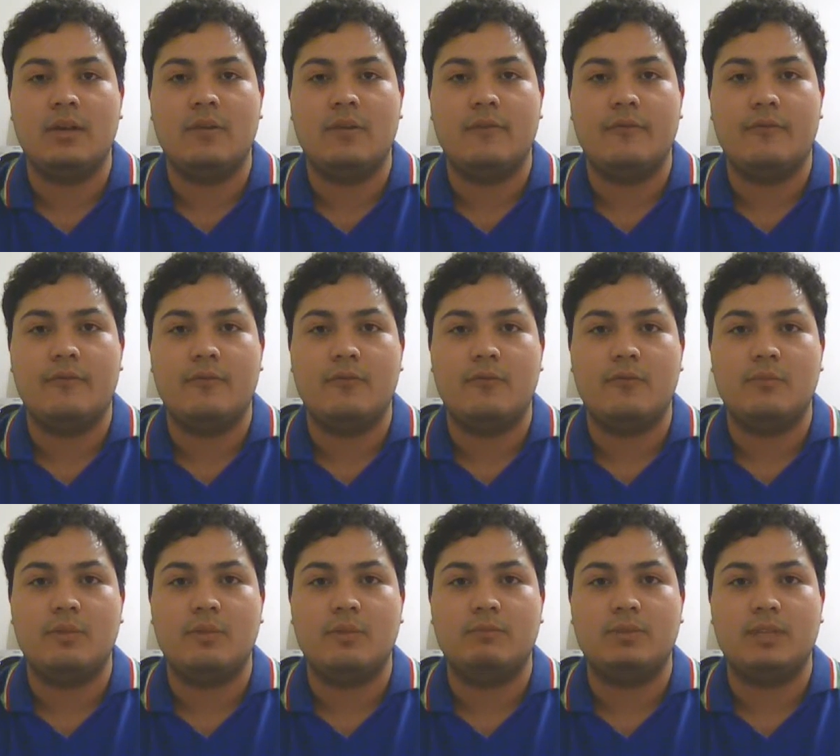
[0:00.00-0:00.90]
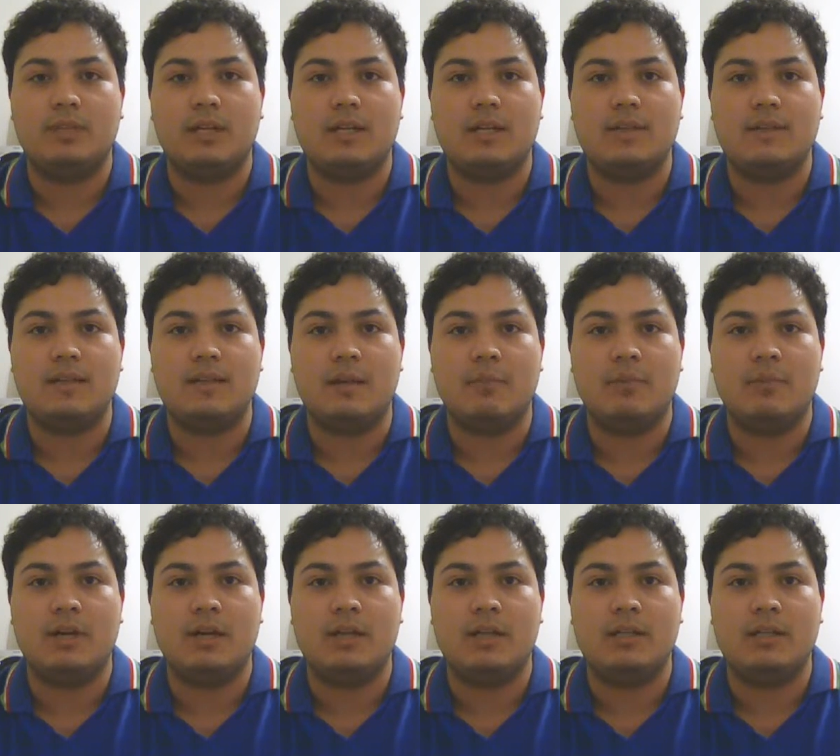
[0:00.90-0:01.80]
former players at
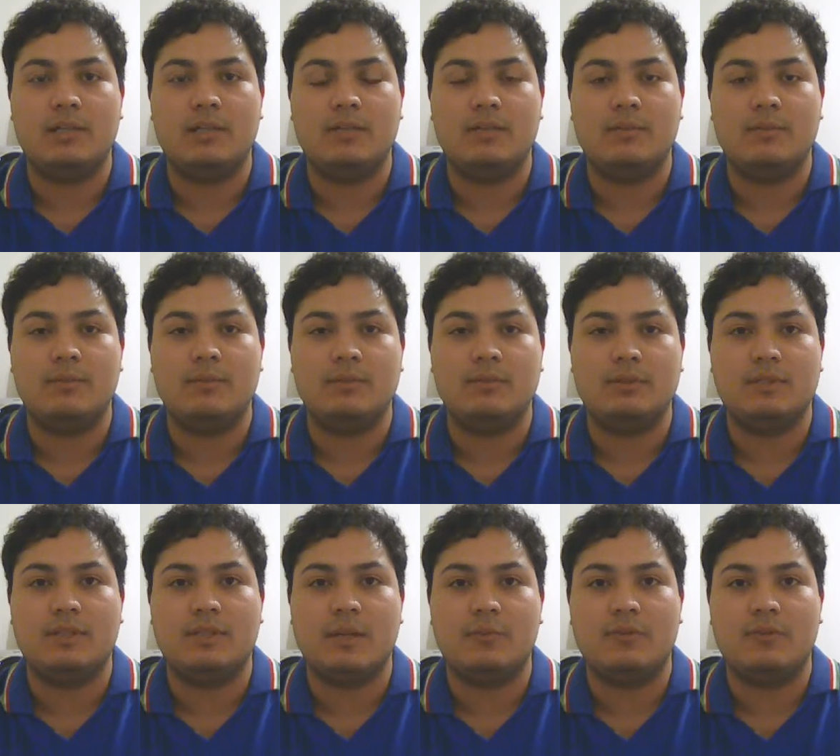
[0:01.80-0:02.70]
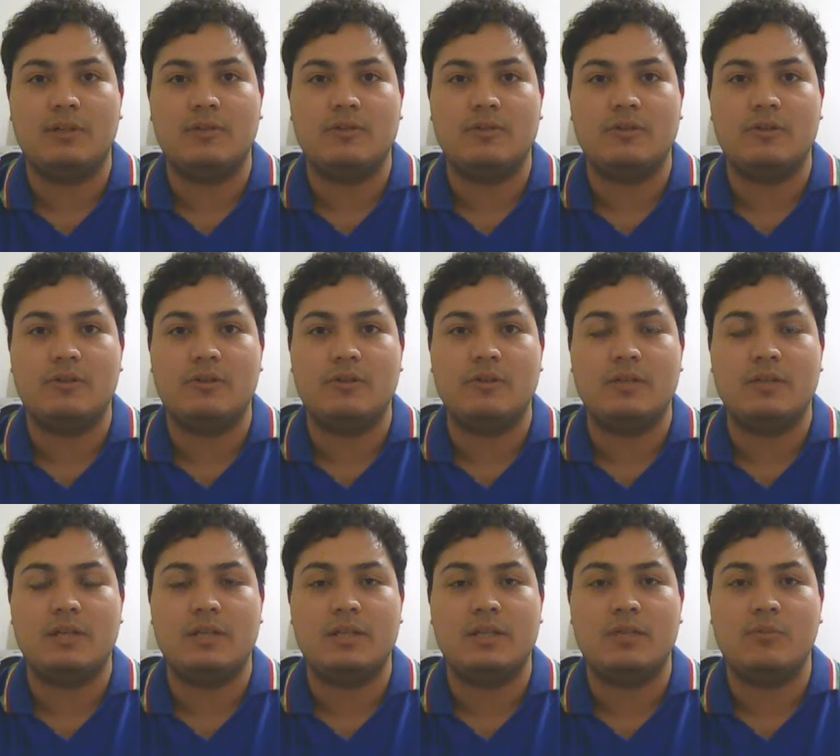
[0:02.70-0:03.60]
Bari to build the team around
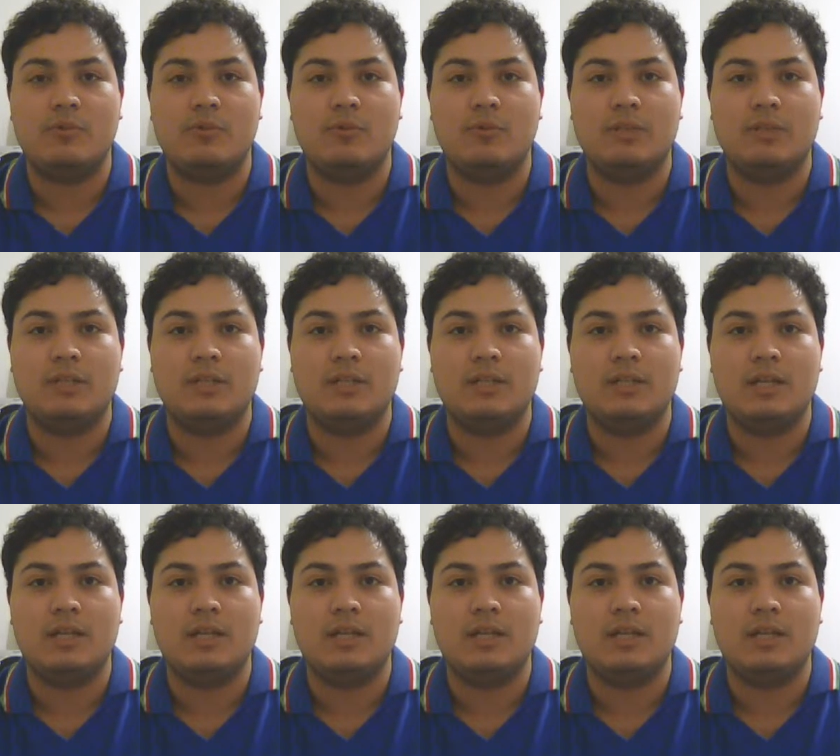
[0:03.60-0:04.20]
Cerci and Immobile,